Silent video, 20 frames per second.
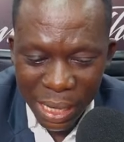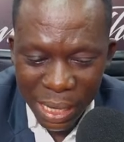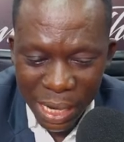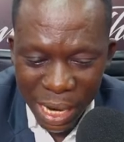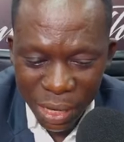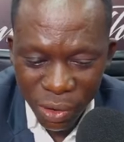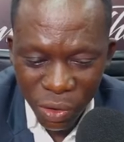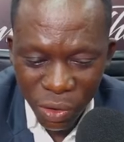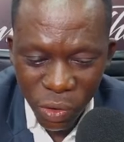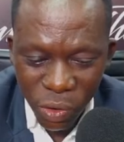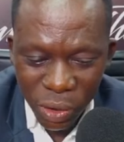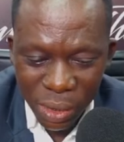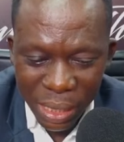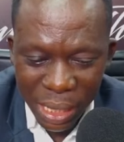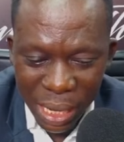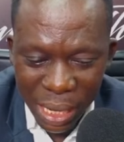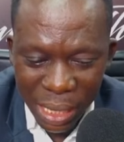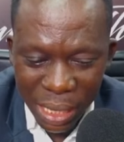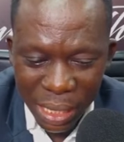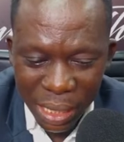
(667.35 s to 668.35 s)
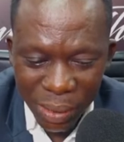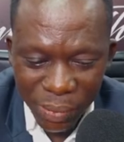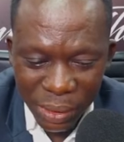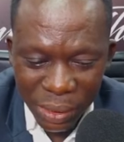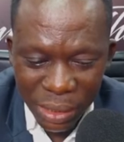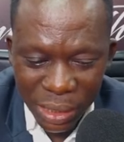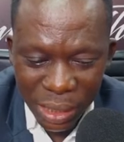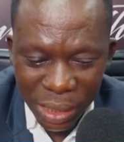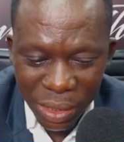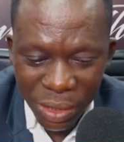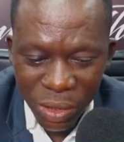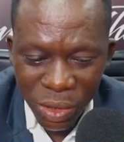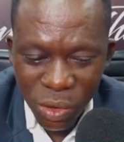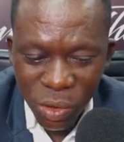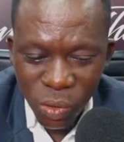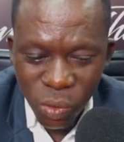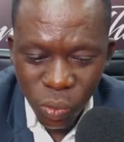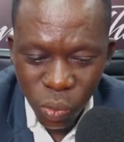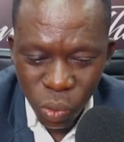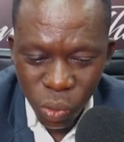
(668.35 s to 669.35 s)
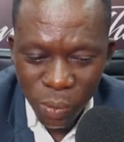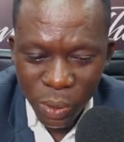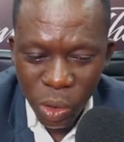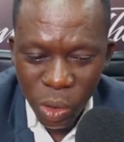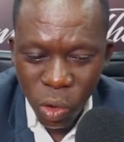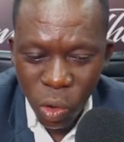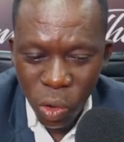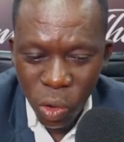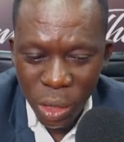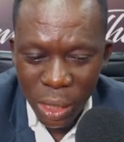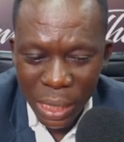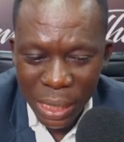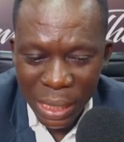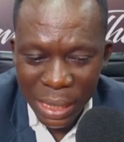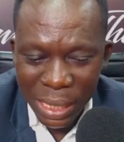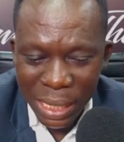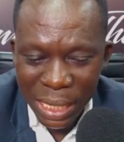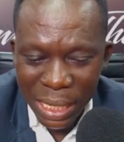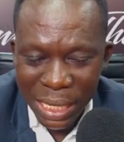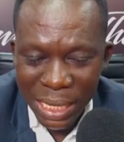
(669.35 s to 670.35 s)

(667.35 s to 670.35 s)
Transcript: and Agricult Ghana Limited will be calling